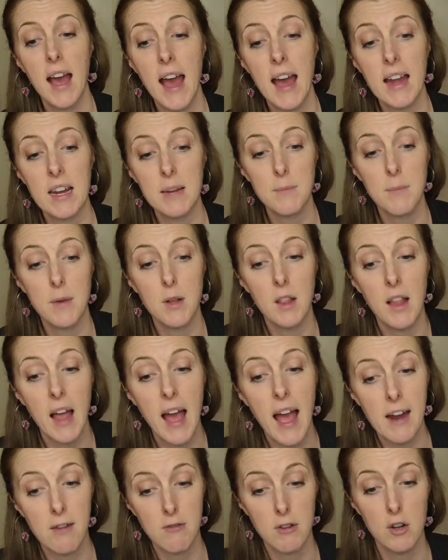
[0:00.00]

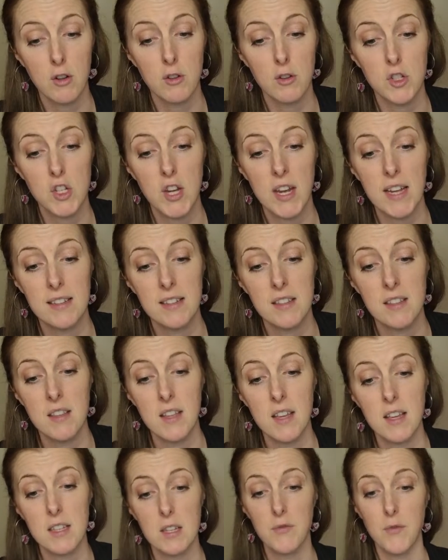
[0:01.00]
animal agriculture is
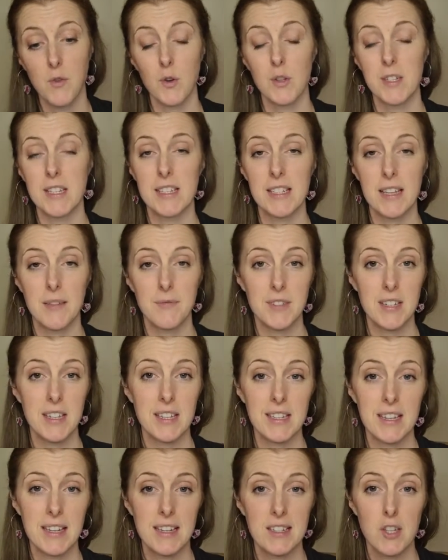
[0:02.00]
34 to
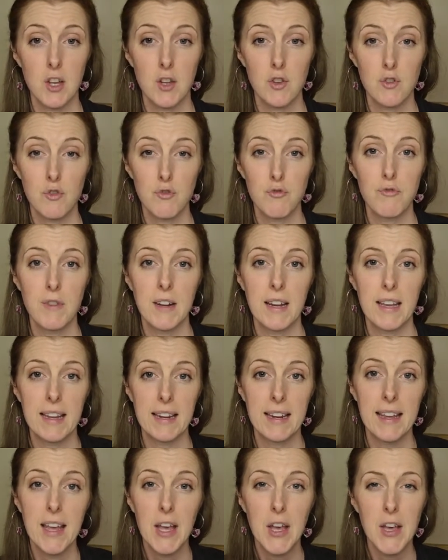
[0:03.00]
76
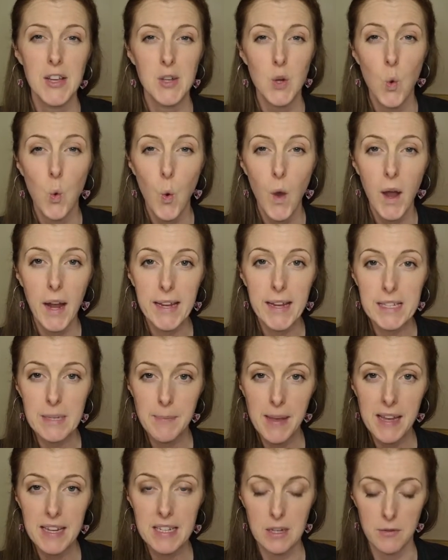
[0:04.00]
trillion. Quite a
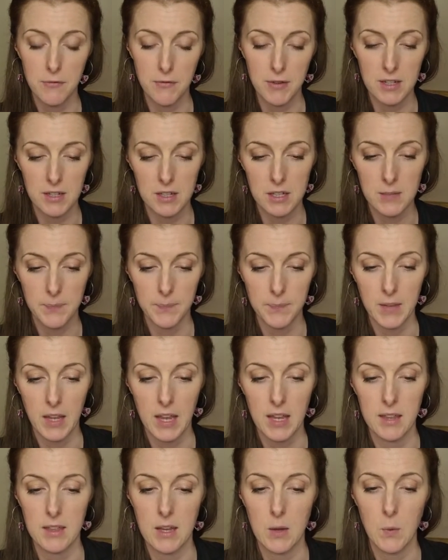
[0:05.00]
big difference
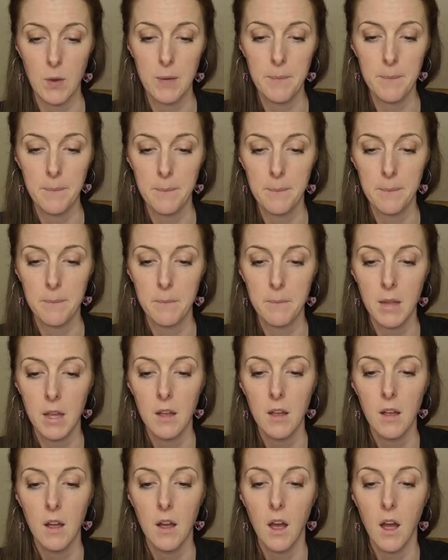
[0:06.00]
in that one.
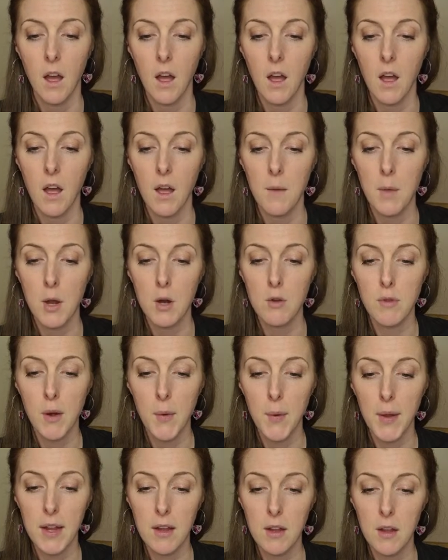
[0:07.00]

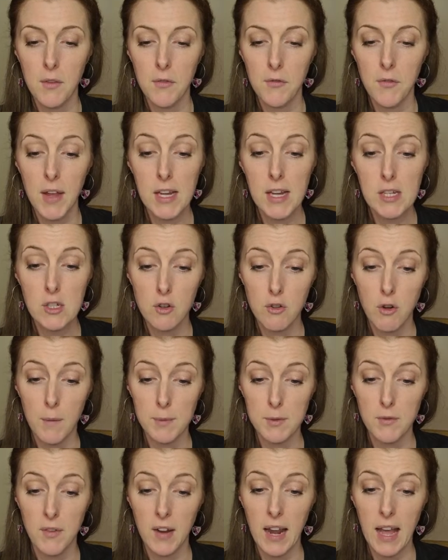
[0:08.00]
Growing feed
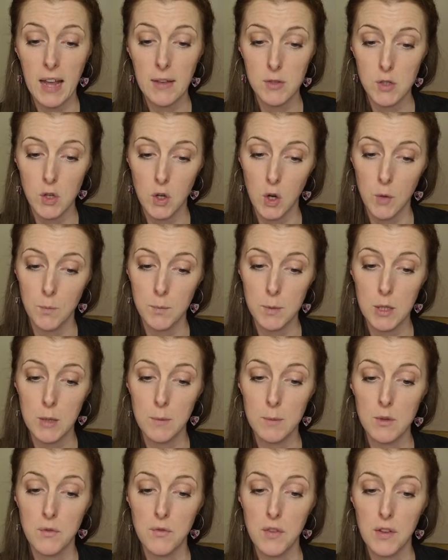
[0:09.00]
crops for livestock
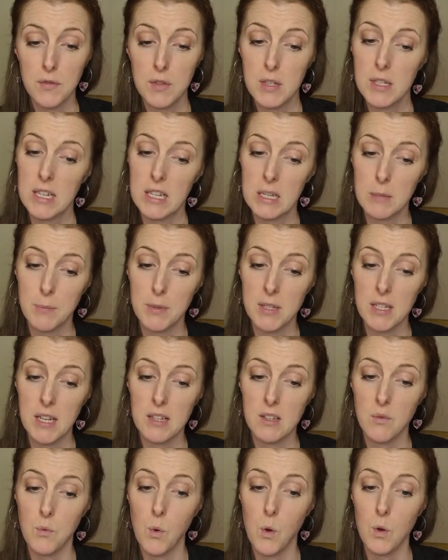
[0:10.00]
consumes
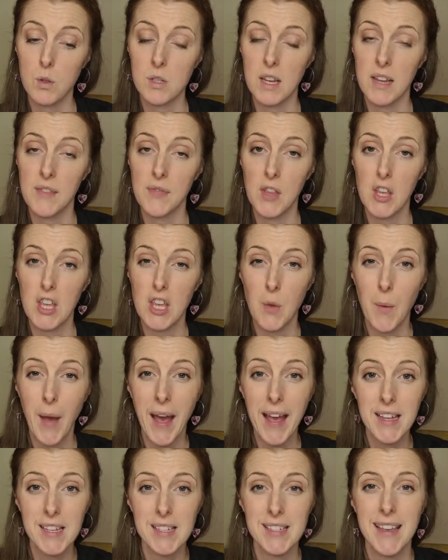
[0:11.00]
56% of water in the
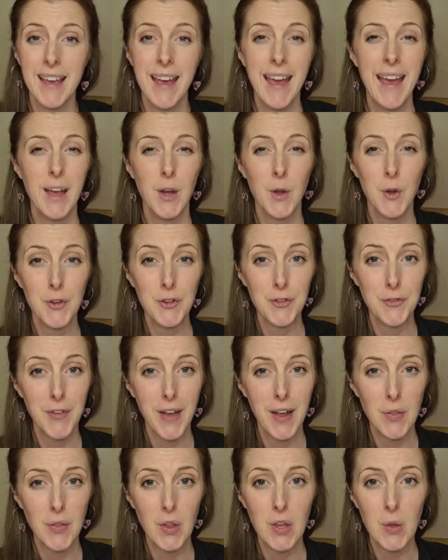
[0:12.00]
US. Couldn't
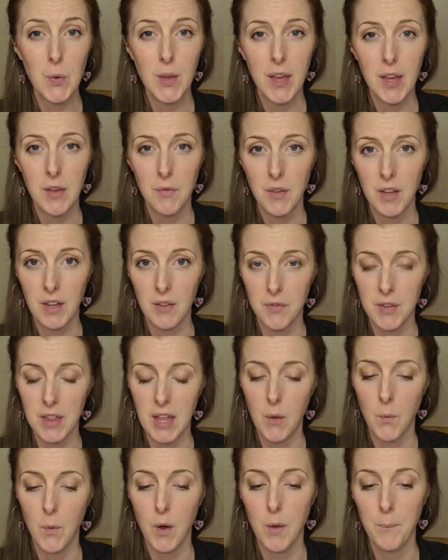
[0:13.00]
find the UK figure for
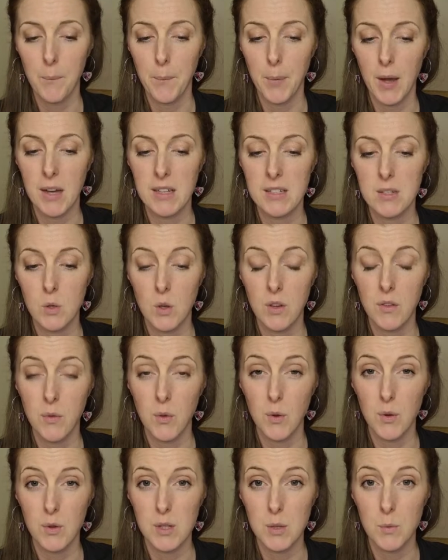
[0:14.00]
that one, but I still
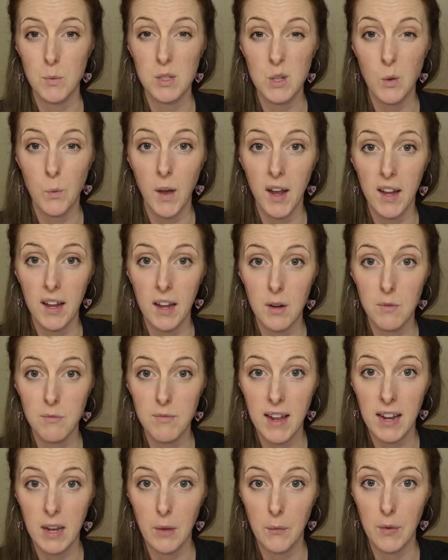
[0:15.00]
thought it was quite a
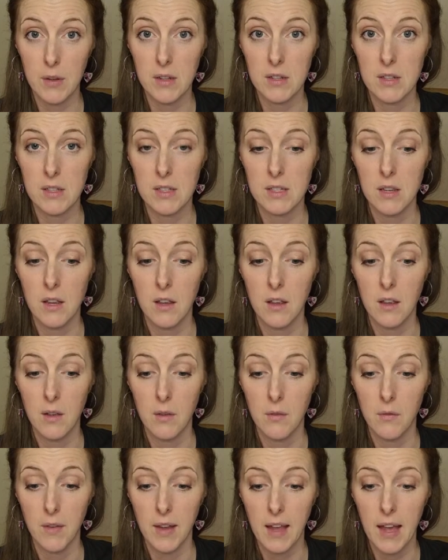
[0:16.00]
relevant
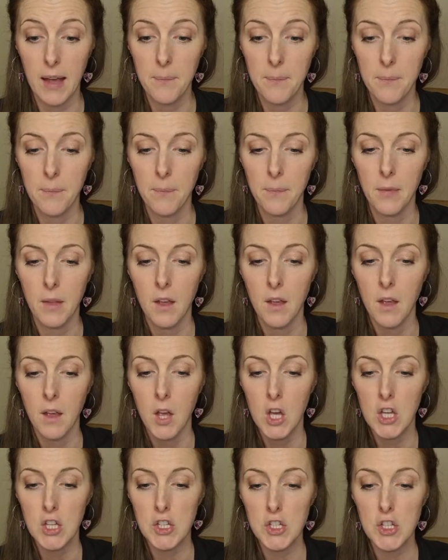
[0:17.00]
figure.
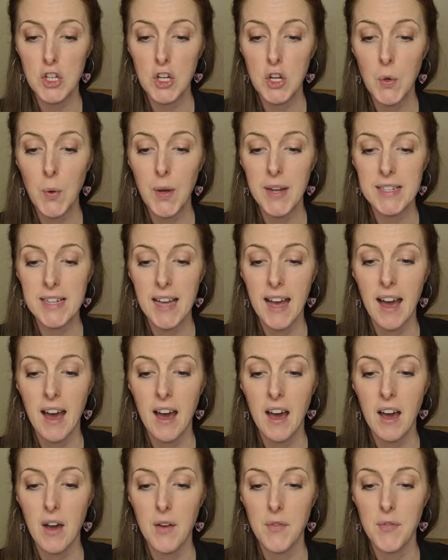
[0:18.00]

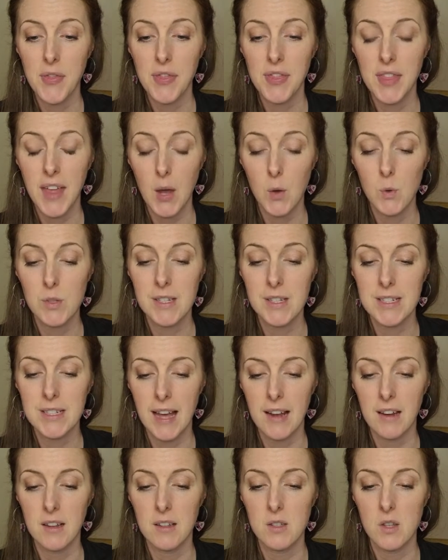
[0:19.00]
2,500
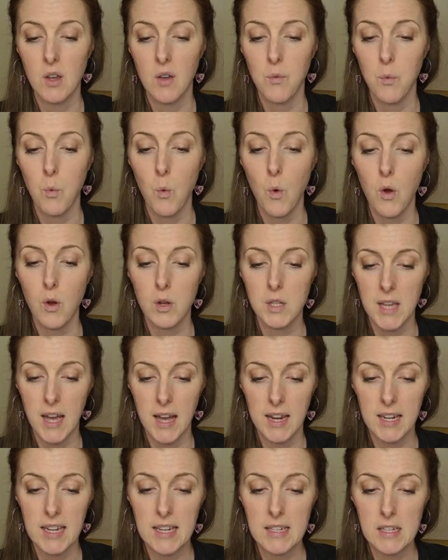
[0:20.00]
gallons of water
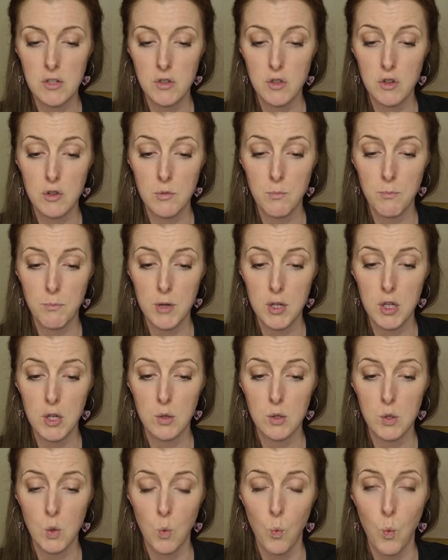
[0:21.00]
are needed to
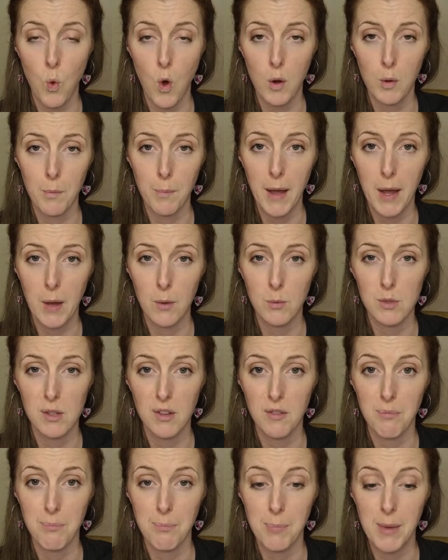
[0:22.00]
produce 1
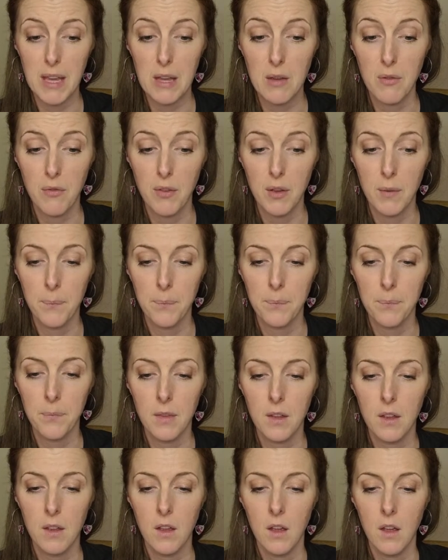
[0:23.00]
pound of beef.
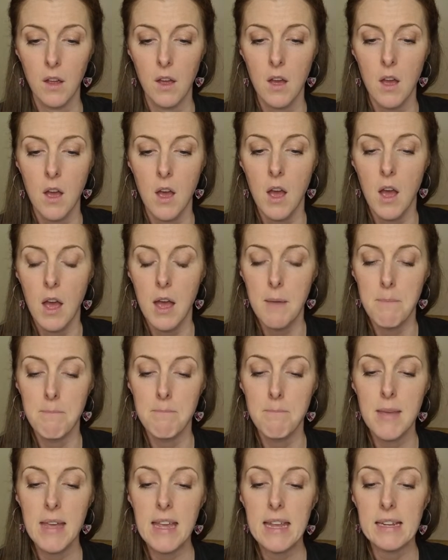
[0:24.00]

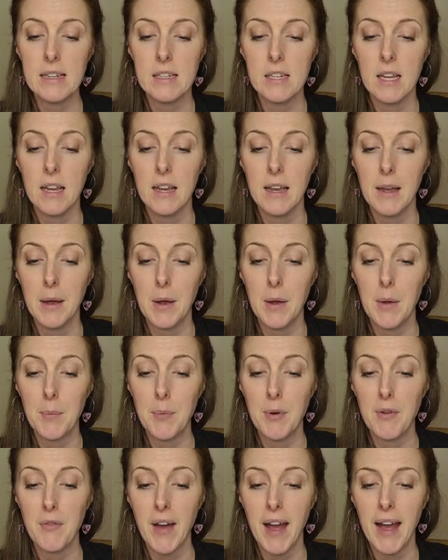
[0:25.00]
Meat
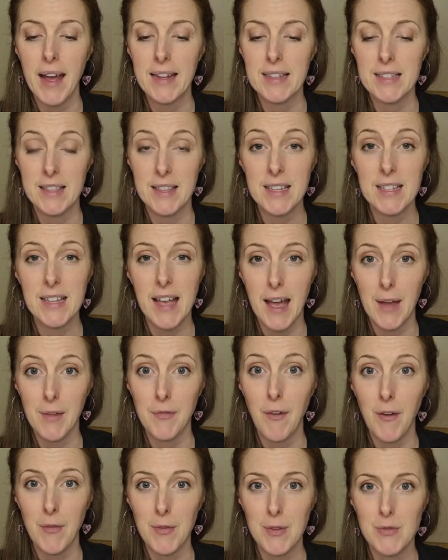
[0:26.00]
provides, this I
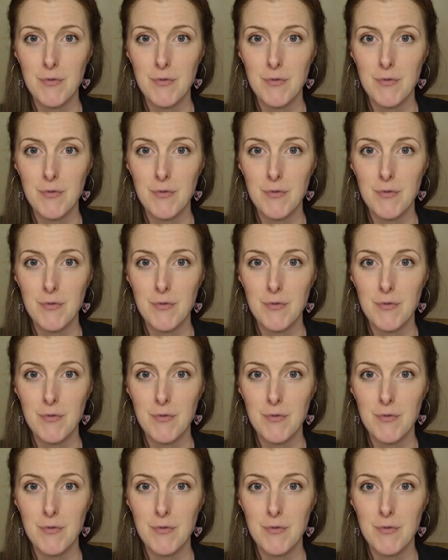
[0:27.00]
found